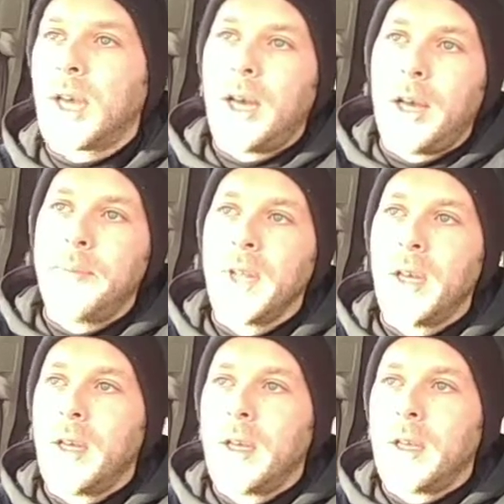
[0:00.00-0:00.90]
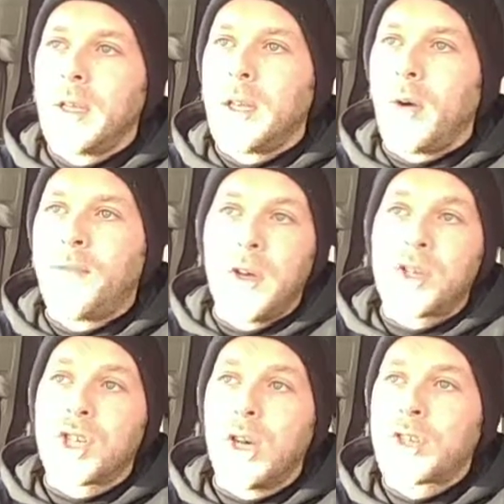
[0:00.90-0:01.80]
A third
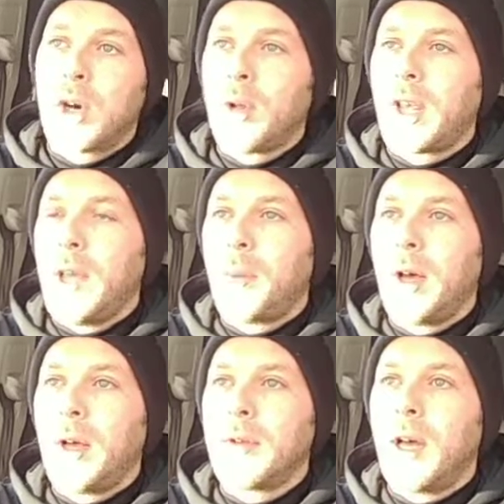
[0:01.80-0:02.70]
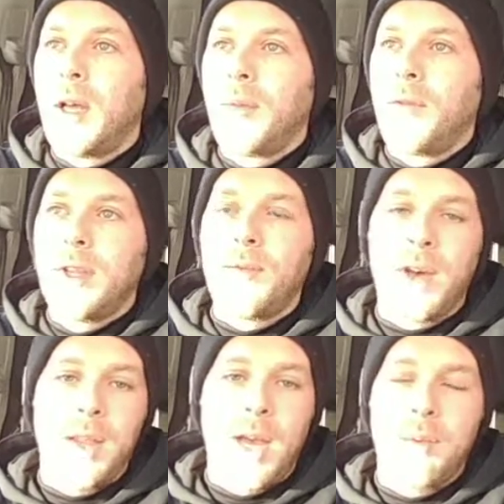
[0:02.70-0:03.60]
choice goalkeeper. Loving the
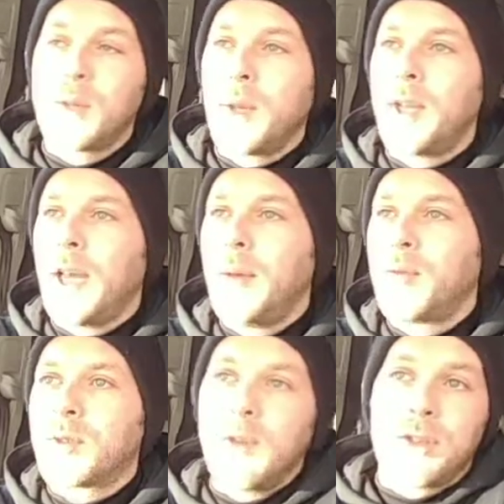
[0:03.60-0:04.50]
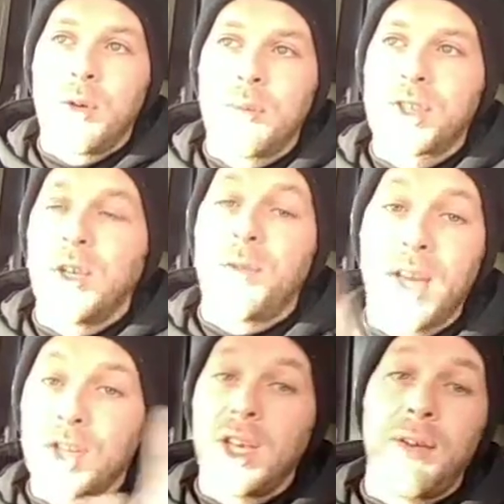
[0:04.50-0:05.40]
fact that Emi's been named as number 2 for
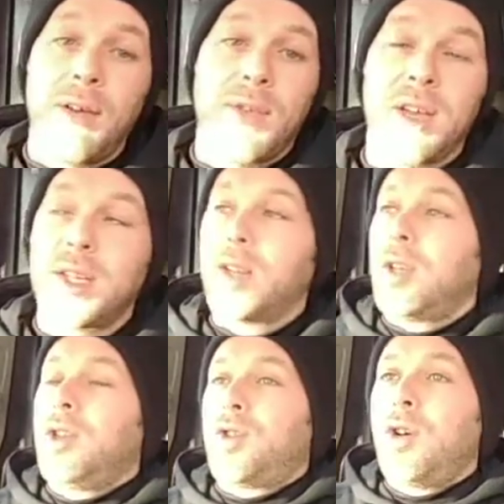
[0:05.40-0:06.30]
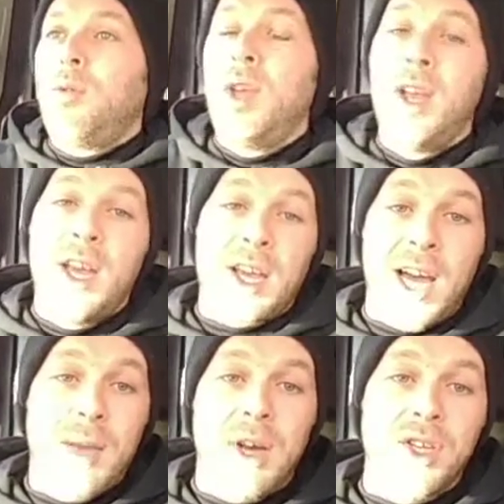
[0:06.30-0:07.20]
next year, if that's actually true.
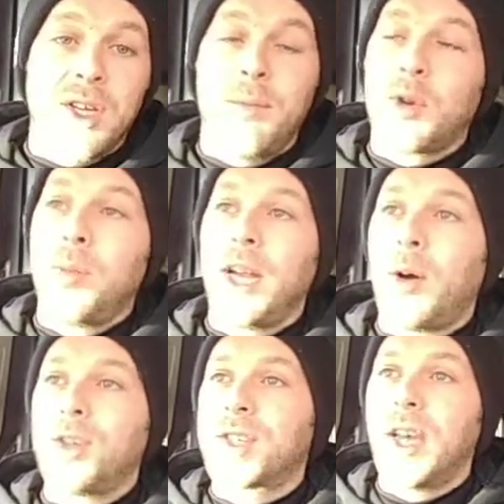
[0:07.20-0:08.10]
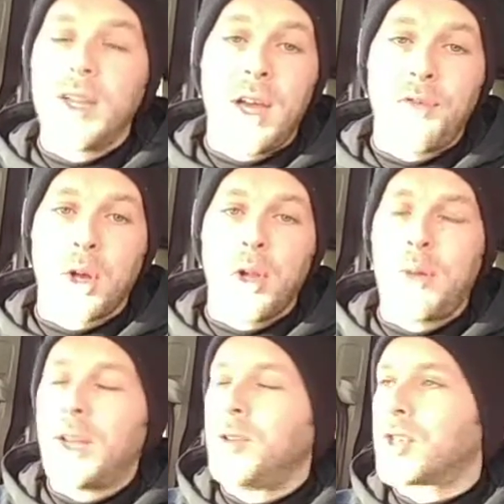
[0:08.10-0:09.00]
Can't imagine him coming out and saying that if the club
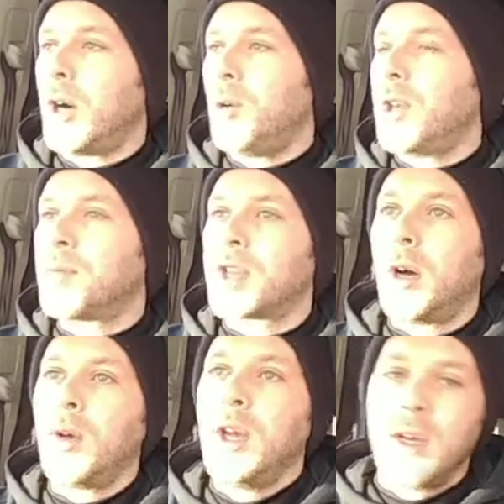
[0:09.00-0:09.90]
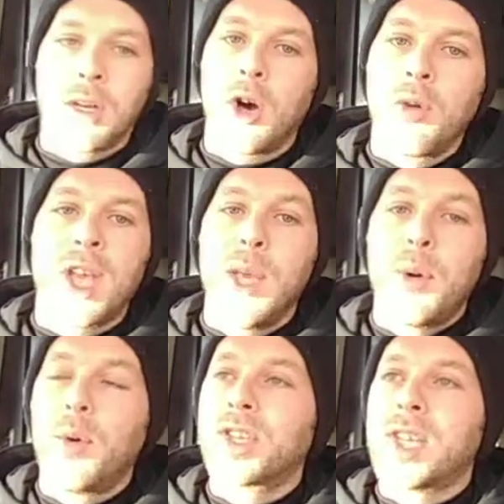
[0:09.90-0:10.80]
hadn't told him. So
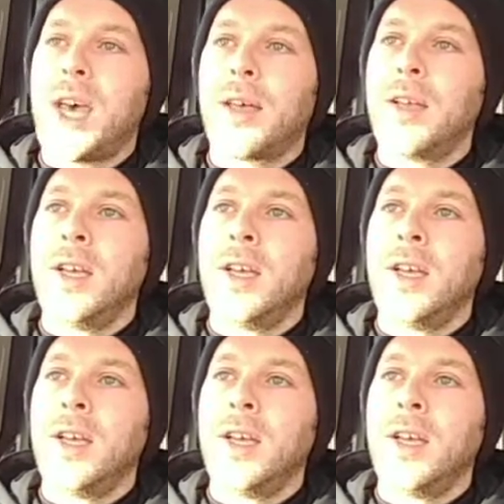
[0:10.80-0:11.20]
goalkeeper was set.